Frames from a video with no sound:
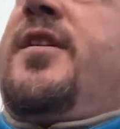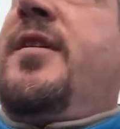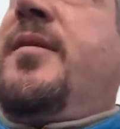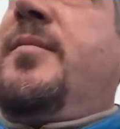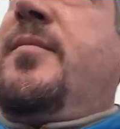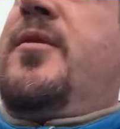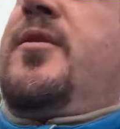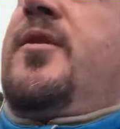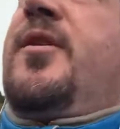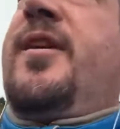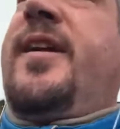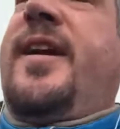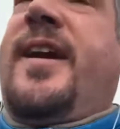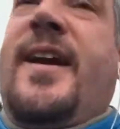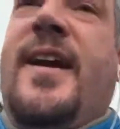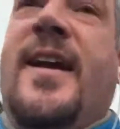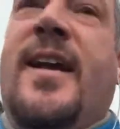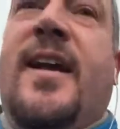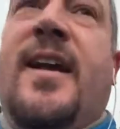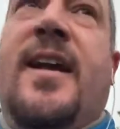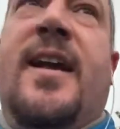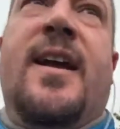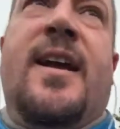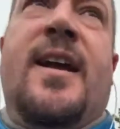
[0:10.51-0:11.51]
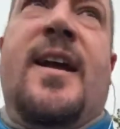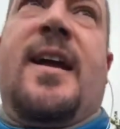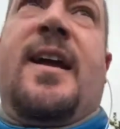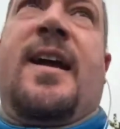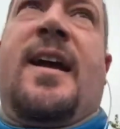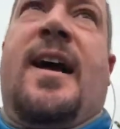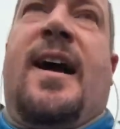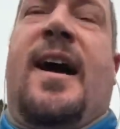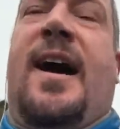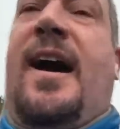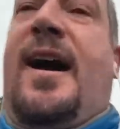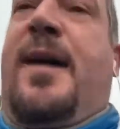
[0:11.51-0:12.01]
morning.
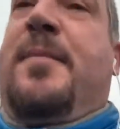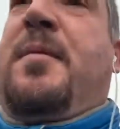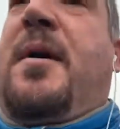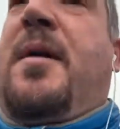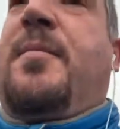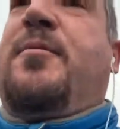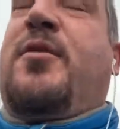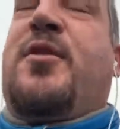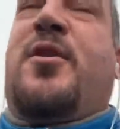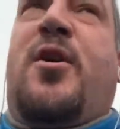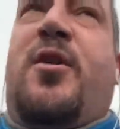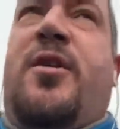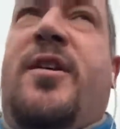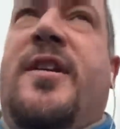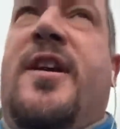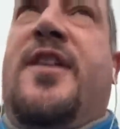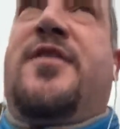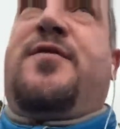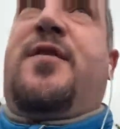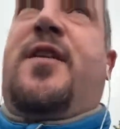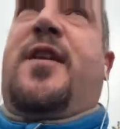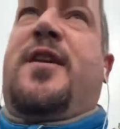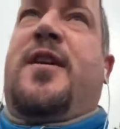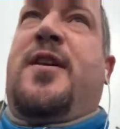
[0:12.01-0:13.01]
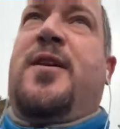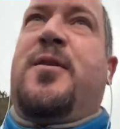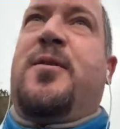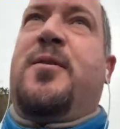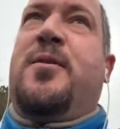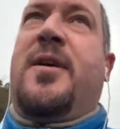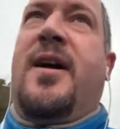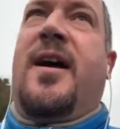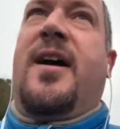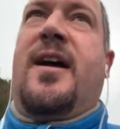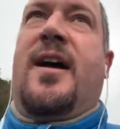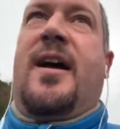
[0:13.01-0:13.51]
I'm recording this video
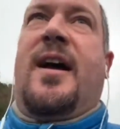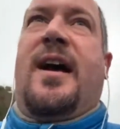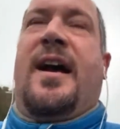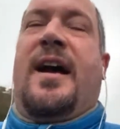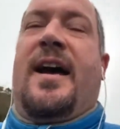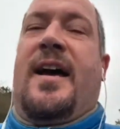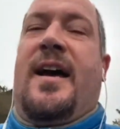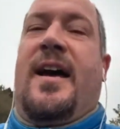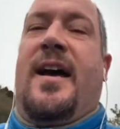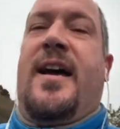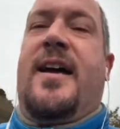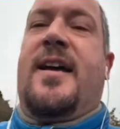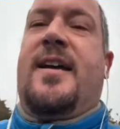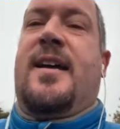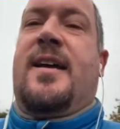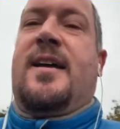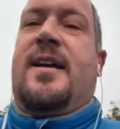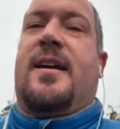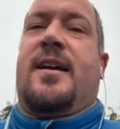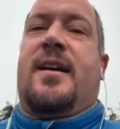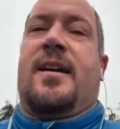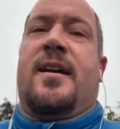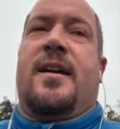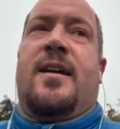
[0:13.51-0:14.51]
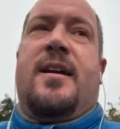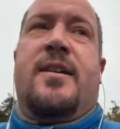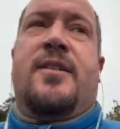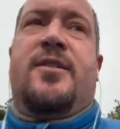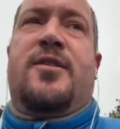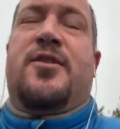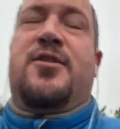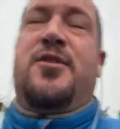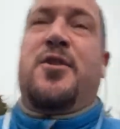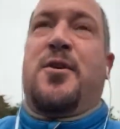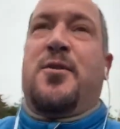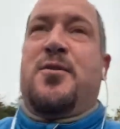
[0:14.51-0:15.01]
to
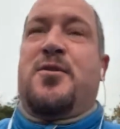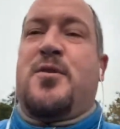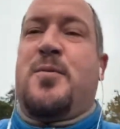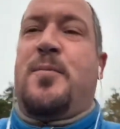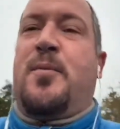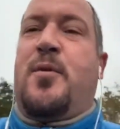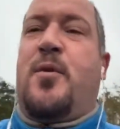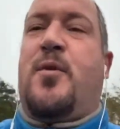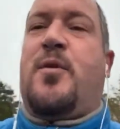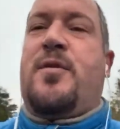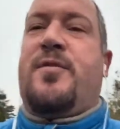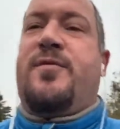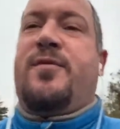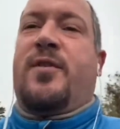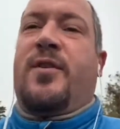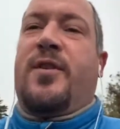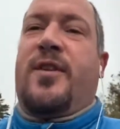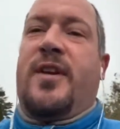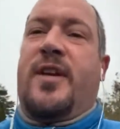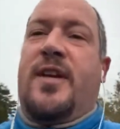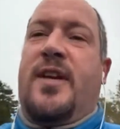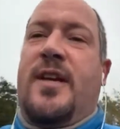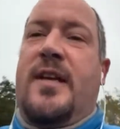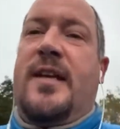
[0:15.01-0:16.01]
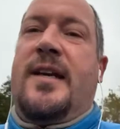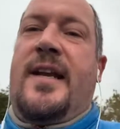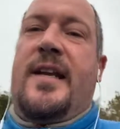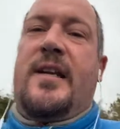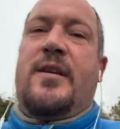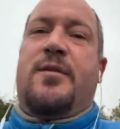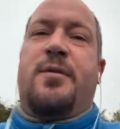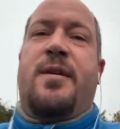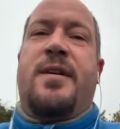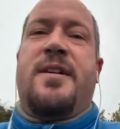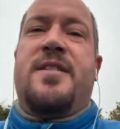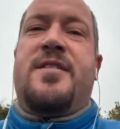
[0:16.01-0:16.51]
show support for the Little
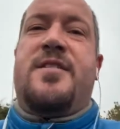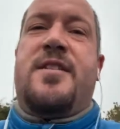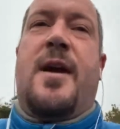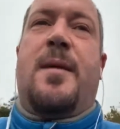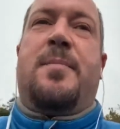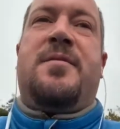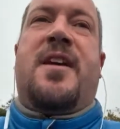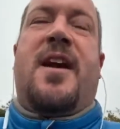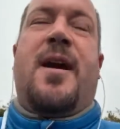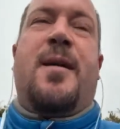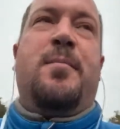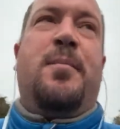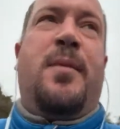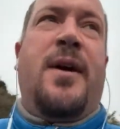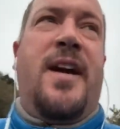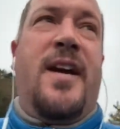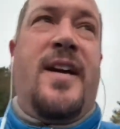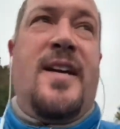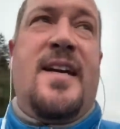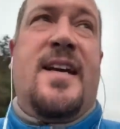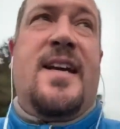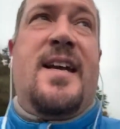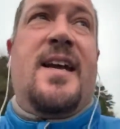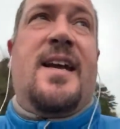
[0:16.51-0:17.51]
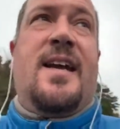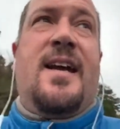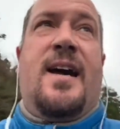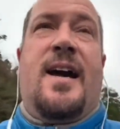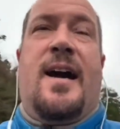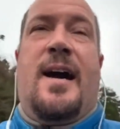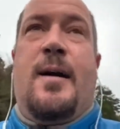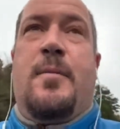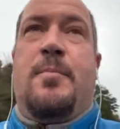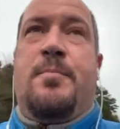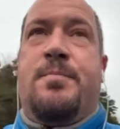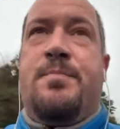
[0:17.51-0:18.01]
Green Steps campaign.
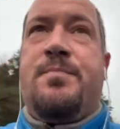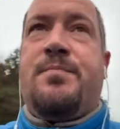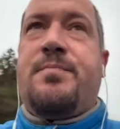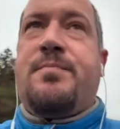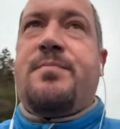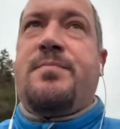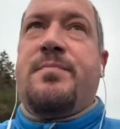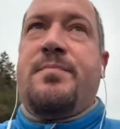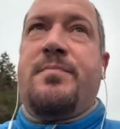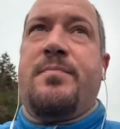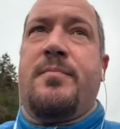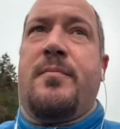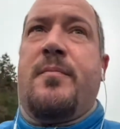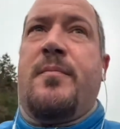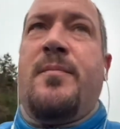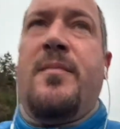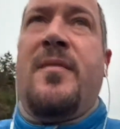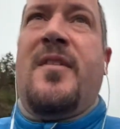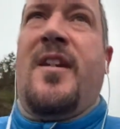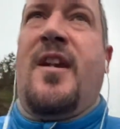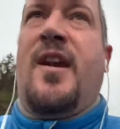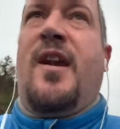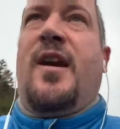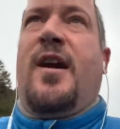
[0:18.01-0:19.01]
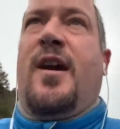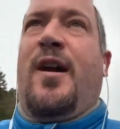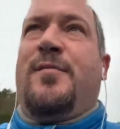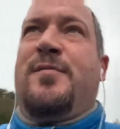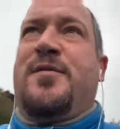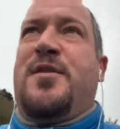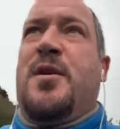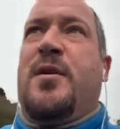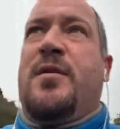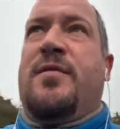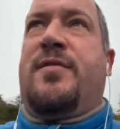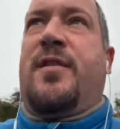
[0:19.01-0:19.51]
I've been
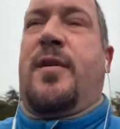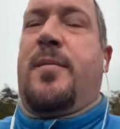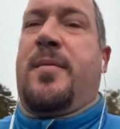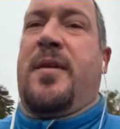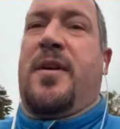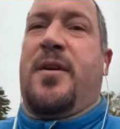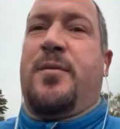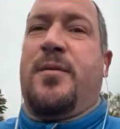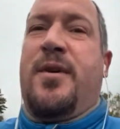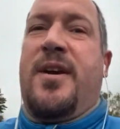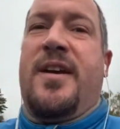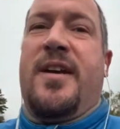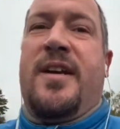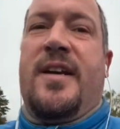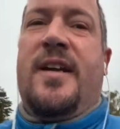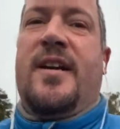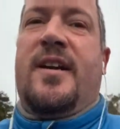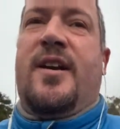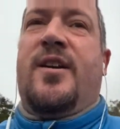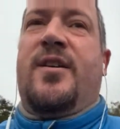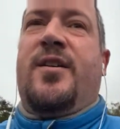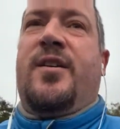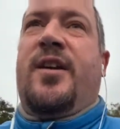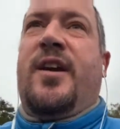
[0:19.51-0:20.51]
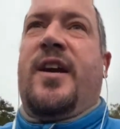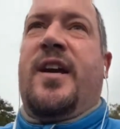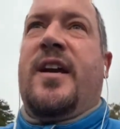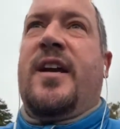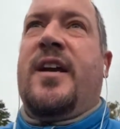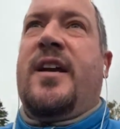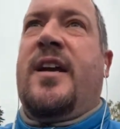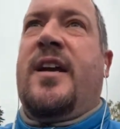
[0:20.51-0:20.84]
doing a fair bit of reading and learning